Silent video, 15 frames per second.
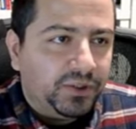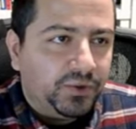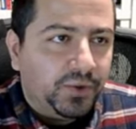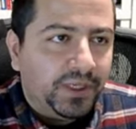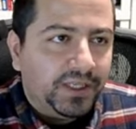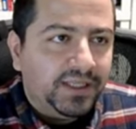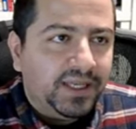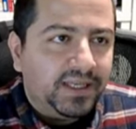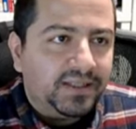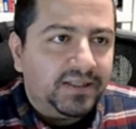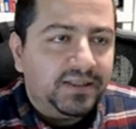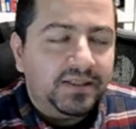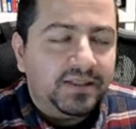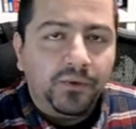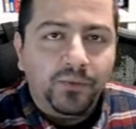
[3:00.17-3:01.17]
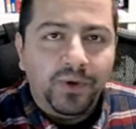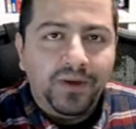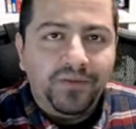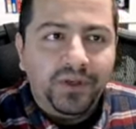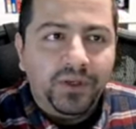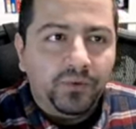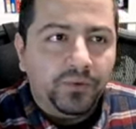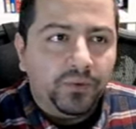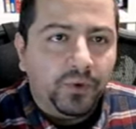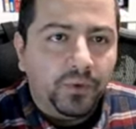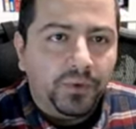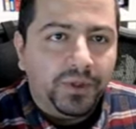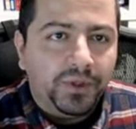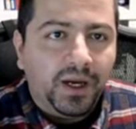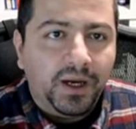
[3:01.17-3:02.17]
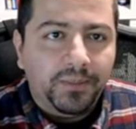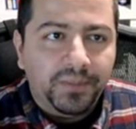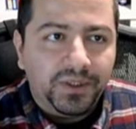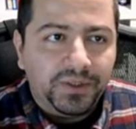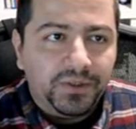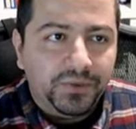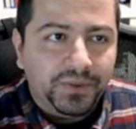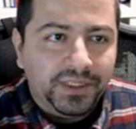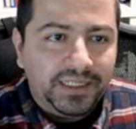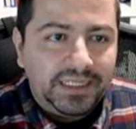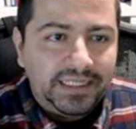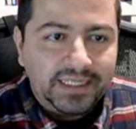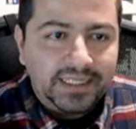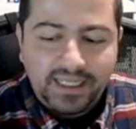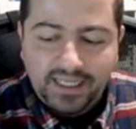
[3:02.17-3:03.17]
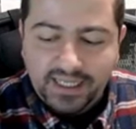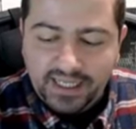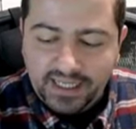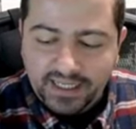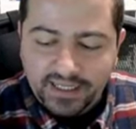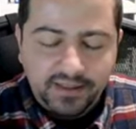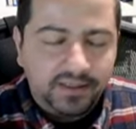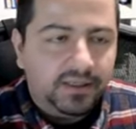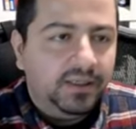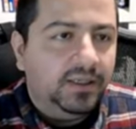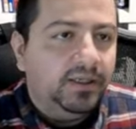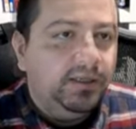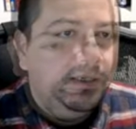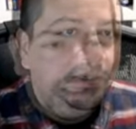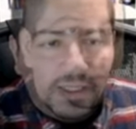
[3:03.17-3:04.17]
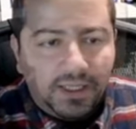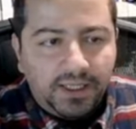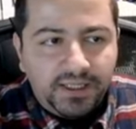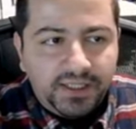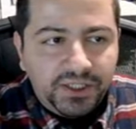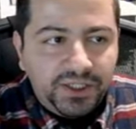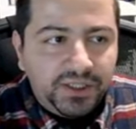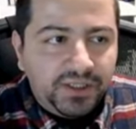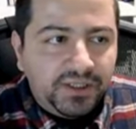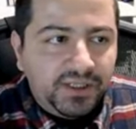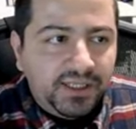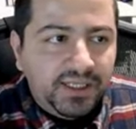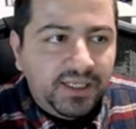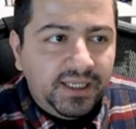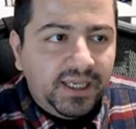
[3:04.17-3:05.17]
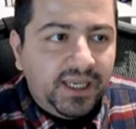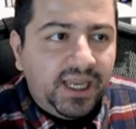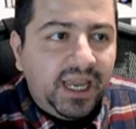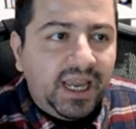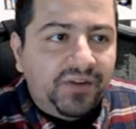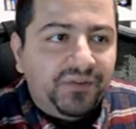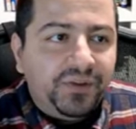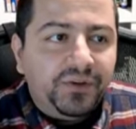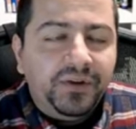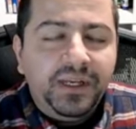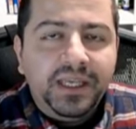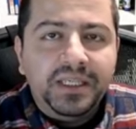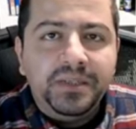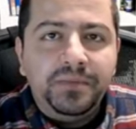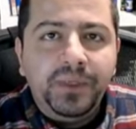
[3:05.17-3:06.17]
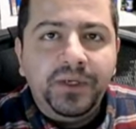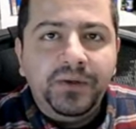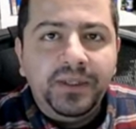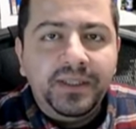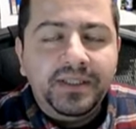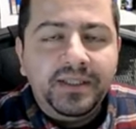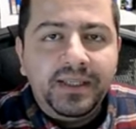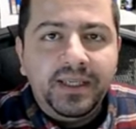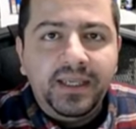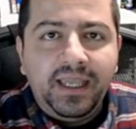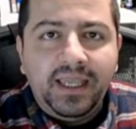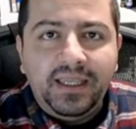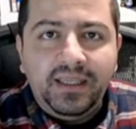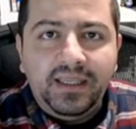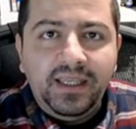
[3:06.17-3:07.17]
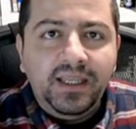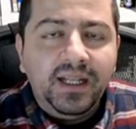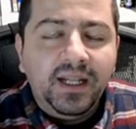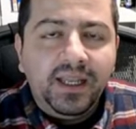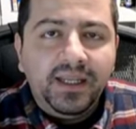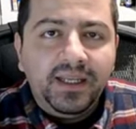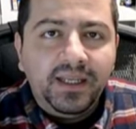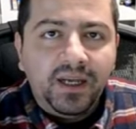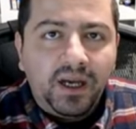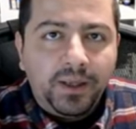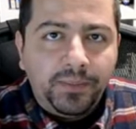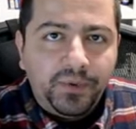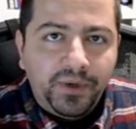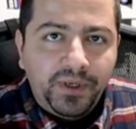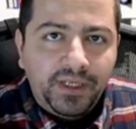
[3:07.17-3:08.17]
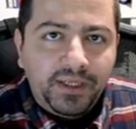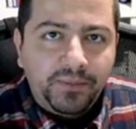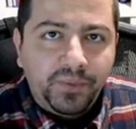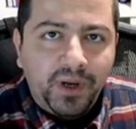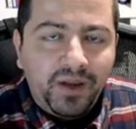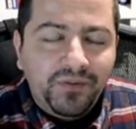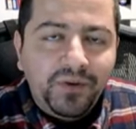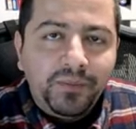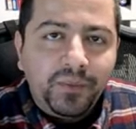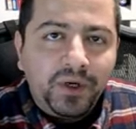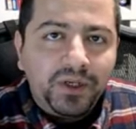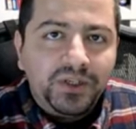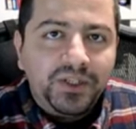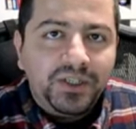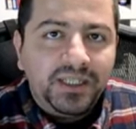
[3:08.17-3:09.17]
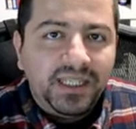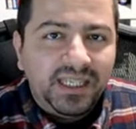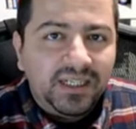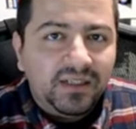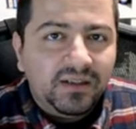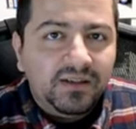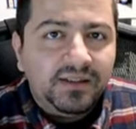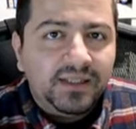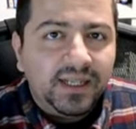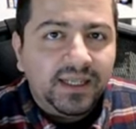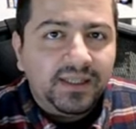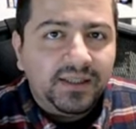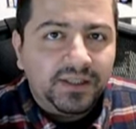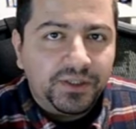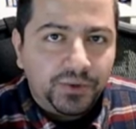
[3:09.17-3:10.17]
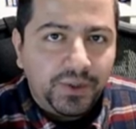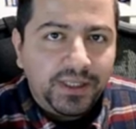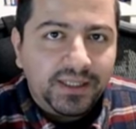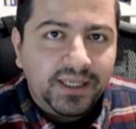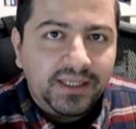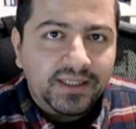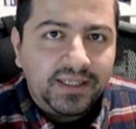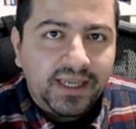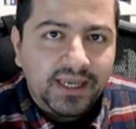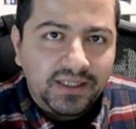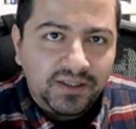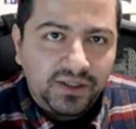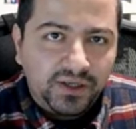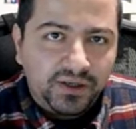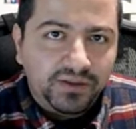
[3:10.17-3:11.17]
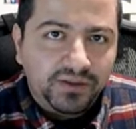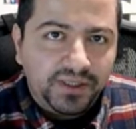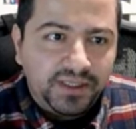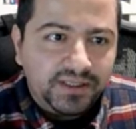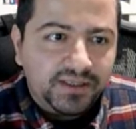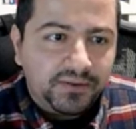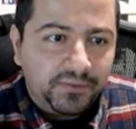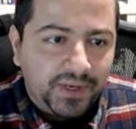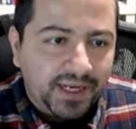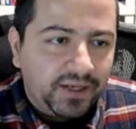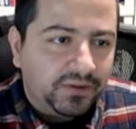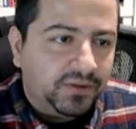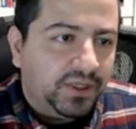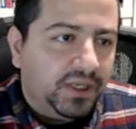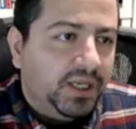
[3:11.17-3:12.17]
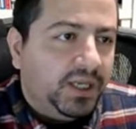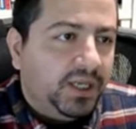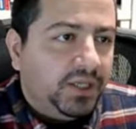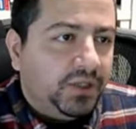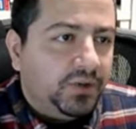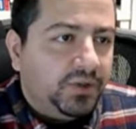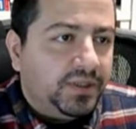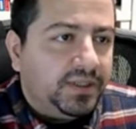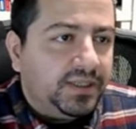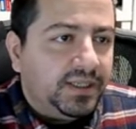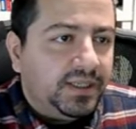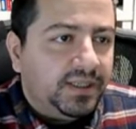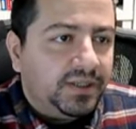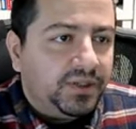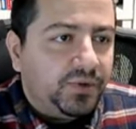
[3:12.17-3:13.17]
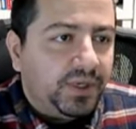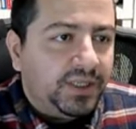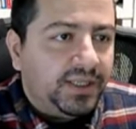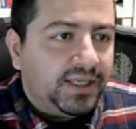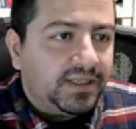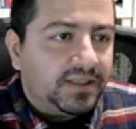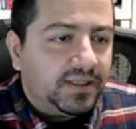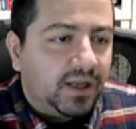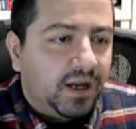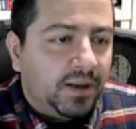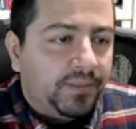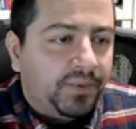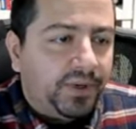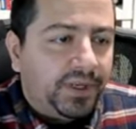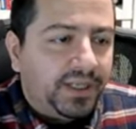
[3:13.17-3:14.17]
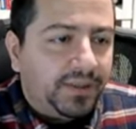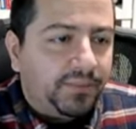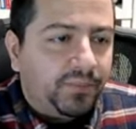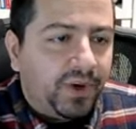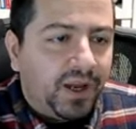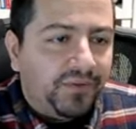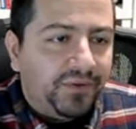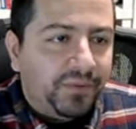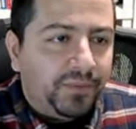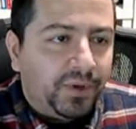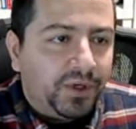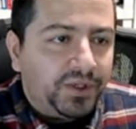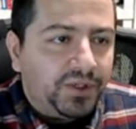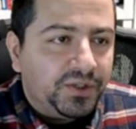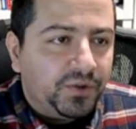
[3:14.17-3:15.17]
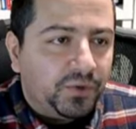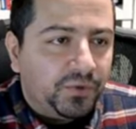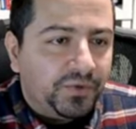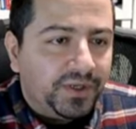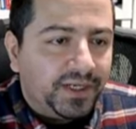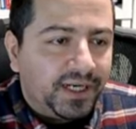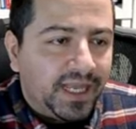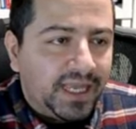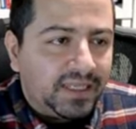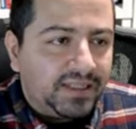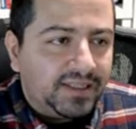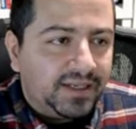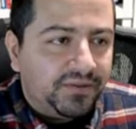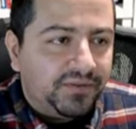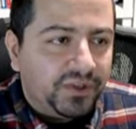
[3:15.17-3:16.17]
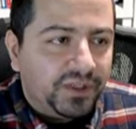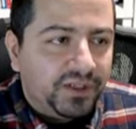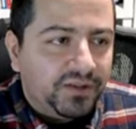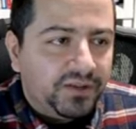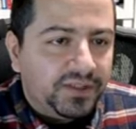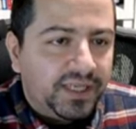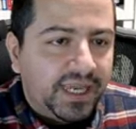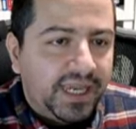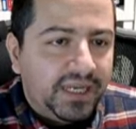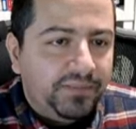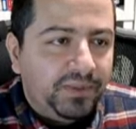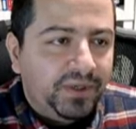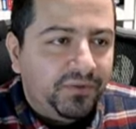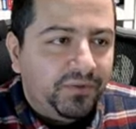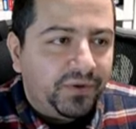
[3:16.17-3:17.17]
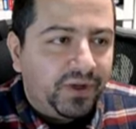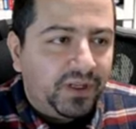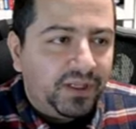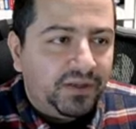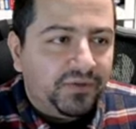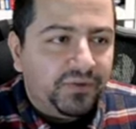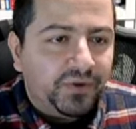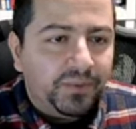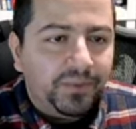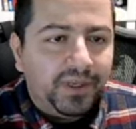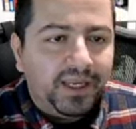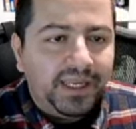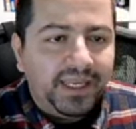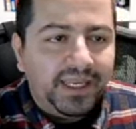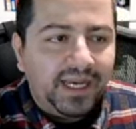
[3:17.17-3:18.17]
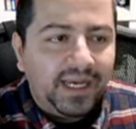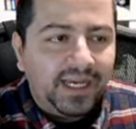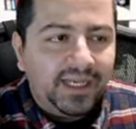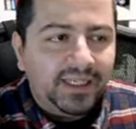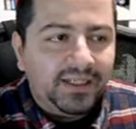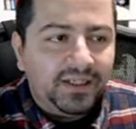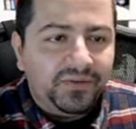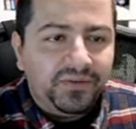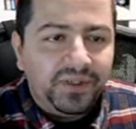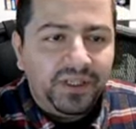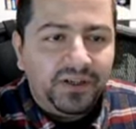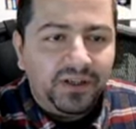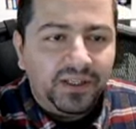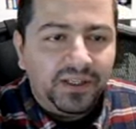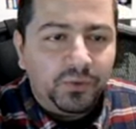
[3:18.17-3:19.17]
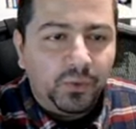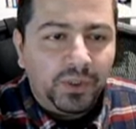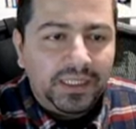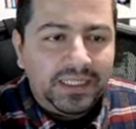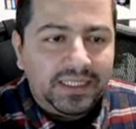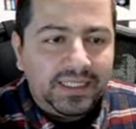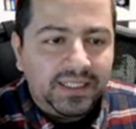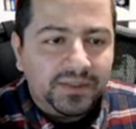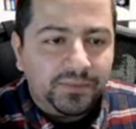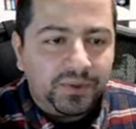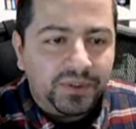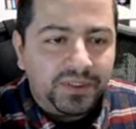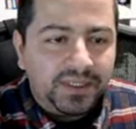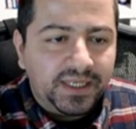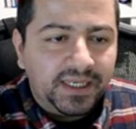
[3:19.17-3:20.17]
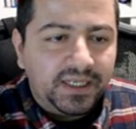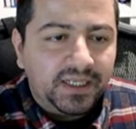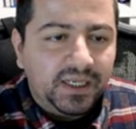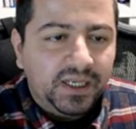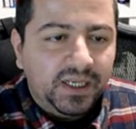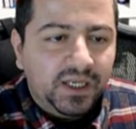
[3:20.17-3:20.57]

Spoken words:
the Trade Desk's revenue growth opportunities ahead. Additionally, after experiencing a declining operating profit margin, it looks like the Trade Desk has turned this around. You can see the Trade Desk operating profit margin over the last several years had been falling from a high of nearly 26%